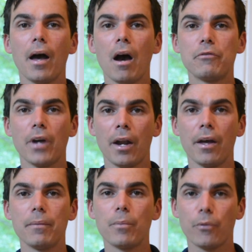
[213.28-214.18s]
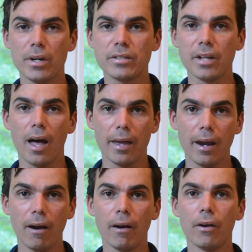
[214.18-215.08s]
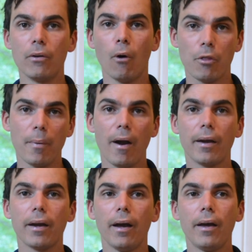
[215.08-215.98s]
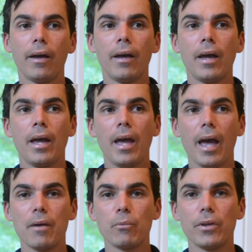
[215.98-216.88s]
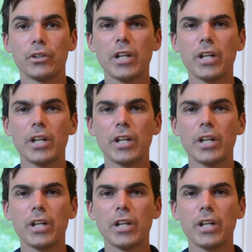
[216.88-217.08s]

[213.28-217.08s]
I've done a 3-star here in North America, and with a